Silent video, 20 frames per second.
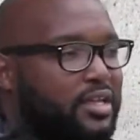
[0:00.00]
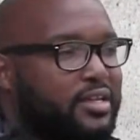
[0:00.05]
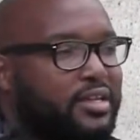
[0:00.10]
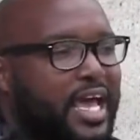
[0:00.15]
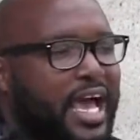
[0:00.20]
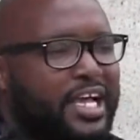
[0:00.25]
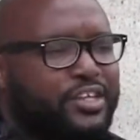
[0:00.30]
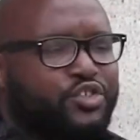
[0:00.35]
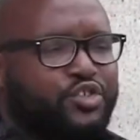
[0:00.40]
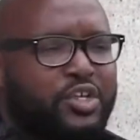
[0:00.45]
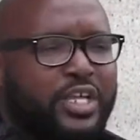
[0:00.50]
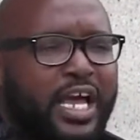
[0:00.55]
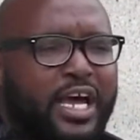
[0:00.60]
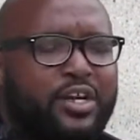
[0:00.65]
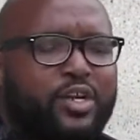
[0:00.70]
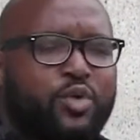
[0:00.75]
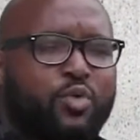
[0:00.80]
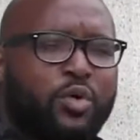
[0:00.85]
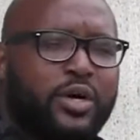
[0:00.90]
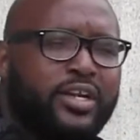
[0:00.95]
naturally I
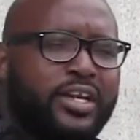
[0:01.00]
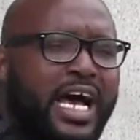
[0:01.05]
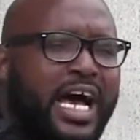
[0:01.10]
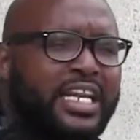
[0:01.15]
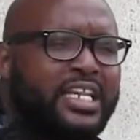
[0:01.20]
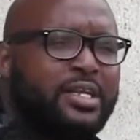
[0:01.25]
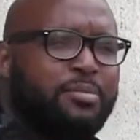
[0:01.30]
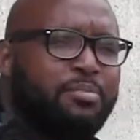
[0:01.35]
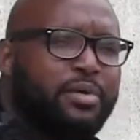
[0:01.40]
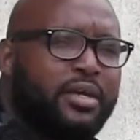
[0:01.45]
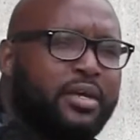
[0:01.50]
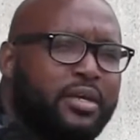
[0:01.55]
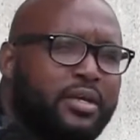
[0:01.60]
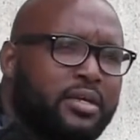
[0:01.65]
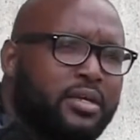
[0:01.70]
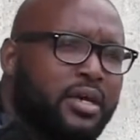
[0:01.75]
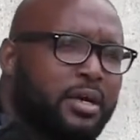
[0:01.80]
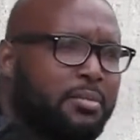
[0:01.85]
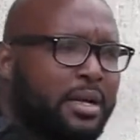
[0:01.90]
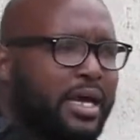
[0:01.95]
knew what not to be.
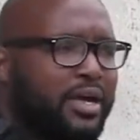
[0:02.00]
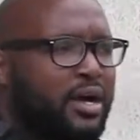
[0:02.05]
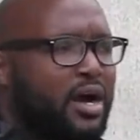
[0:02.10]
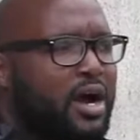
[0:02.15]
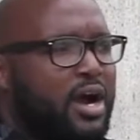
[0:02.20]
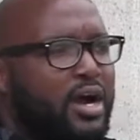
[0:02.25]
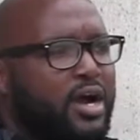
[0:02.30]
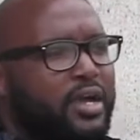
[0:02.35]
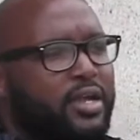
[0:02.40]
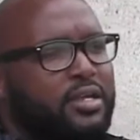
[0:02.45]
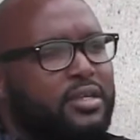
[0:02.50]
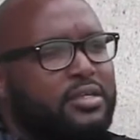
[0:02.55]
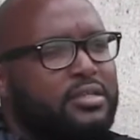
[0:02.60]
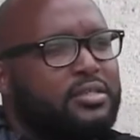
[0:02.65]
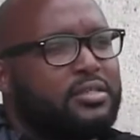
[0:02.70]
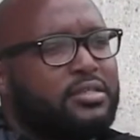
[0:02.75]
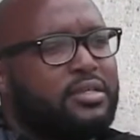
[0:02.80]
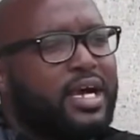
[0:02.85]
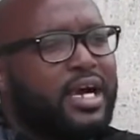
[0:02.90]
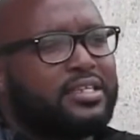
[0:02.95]
I'm like, all right,
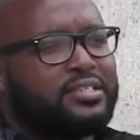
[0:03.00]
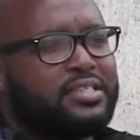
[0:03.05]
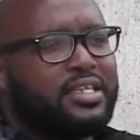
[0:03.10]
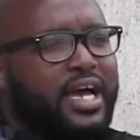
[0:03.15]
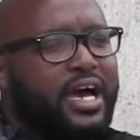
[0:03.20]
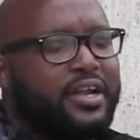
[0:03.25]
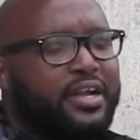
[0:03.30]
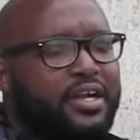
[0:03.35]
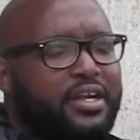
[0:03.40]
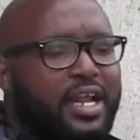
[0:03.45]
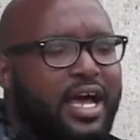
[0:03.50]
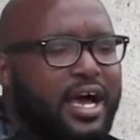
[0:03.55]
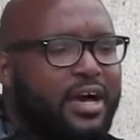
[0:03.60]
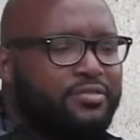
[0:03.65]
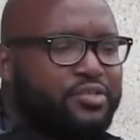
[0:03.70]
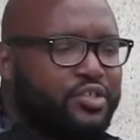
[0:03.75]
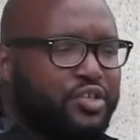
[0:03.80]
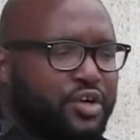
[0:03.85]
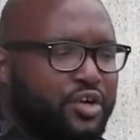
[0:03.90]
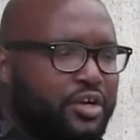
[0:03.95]
I see how their
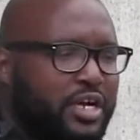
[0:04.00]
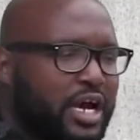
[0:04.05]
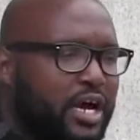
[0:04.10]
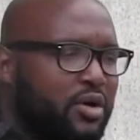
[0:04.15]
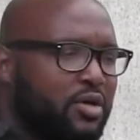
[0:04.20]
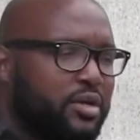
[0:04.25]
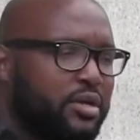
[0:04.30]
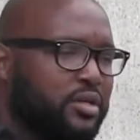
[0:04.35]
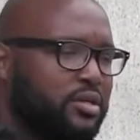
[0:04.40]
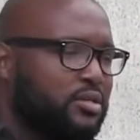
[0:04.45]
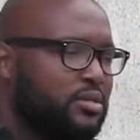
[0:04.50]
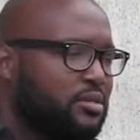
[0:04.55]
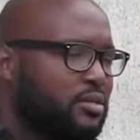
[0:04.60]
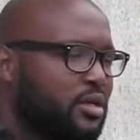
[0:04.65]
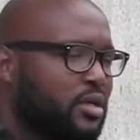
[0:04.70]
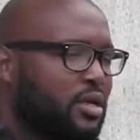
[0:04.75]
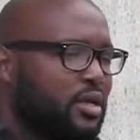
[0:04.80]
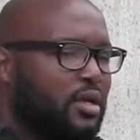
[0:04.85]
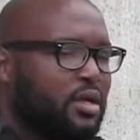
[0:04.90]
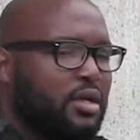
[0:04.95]
lives turn out. And
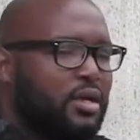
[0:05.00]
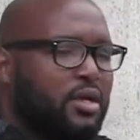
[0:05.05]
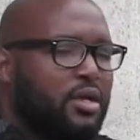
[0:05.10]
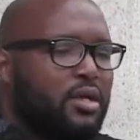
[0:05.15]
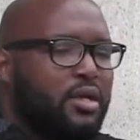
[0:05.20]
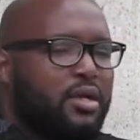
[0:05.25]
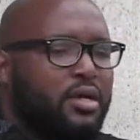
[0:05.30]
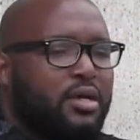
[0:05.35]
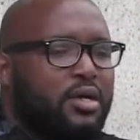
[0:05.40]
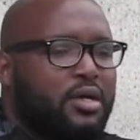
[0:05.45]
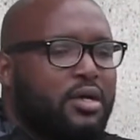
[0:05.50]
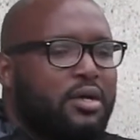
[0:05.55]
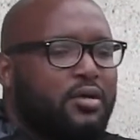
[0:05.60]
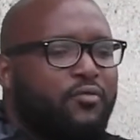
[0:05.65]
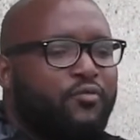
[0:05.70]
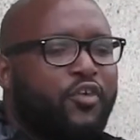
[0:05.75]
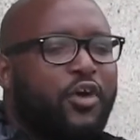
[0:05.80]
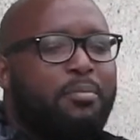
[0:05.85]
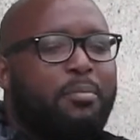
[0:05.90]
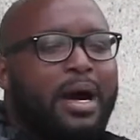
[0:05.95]

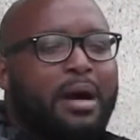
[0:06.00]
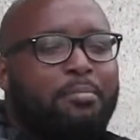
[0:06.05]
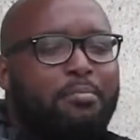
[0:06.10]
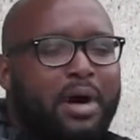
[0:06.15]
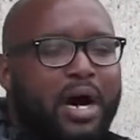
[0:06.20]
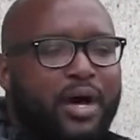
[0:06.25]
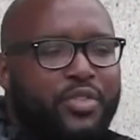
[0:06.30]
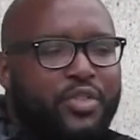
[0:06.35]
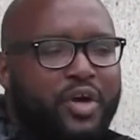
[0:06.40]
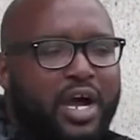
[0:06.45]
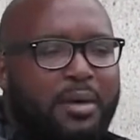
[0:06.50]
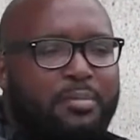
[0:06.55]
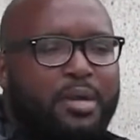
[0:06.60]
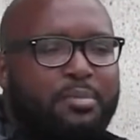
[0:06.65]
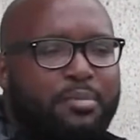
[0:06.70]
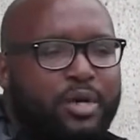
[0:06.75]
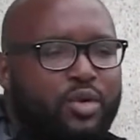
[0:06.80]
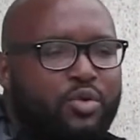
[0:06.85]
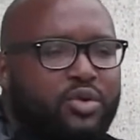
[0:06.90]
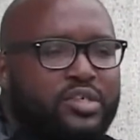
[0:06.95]
from my mother, I'm
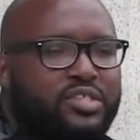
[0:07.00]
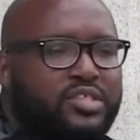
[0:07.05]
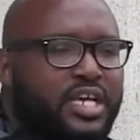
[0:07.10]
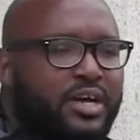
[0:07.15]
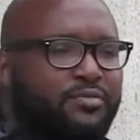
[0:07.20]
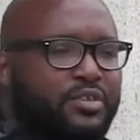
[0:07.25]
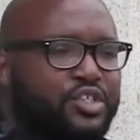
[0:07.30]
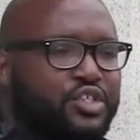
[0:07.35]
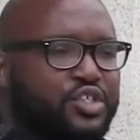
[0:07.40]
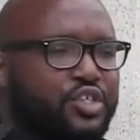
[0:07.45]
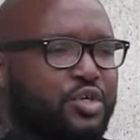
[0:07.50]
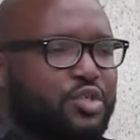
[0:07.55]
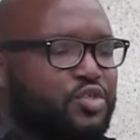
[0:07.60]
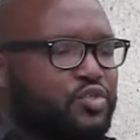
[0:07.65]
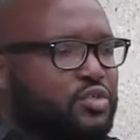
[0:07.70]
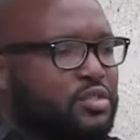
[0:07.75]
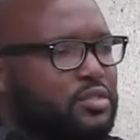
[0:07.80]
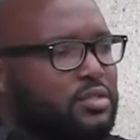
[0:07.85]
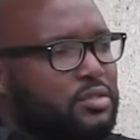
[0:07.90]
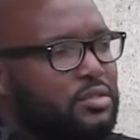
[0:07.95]
the middle of 7
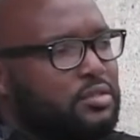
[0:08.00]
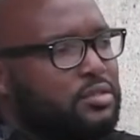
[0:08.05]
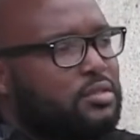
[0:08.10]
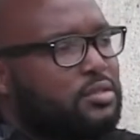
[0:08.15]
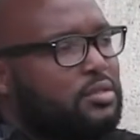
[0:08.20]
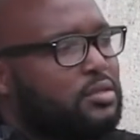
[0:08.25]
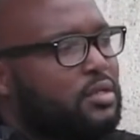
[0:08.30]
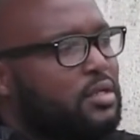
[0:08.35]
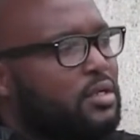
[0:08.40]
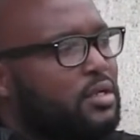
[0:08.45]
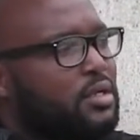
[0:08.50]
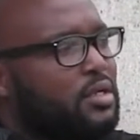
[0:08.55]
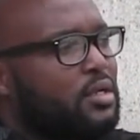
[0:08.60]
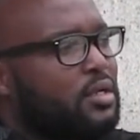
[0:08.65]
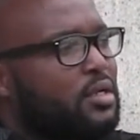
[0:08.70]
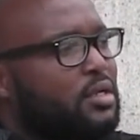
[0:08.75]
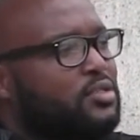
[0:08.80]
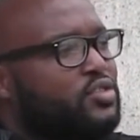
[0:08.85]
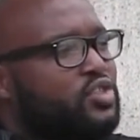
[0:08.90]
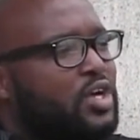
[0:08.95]
children.
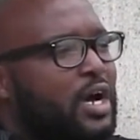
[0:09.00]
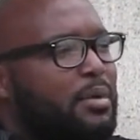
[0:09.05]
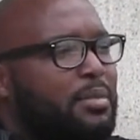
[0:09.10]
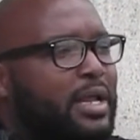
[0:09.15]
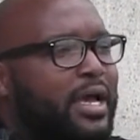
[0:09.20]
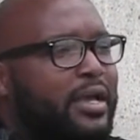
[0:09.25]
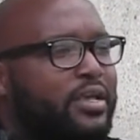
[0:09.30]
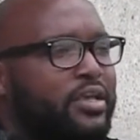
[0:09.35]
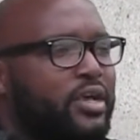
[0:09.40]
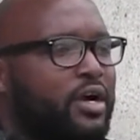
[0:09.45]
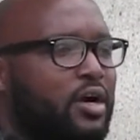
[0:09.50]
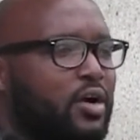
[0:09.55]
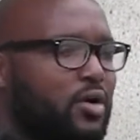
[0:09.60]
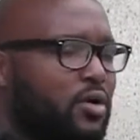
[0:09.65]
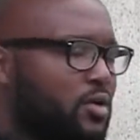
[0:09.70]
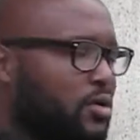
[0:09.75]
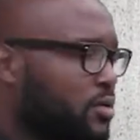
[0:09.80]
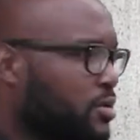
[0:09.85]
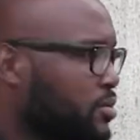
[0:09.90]
So I'm like, yo,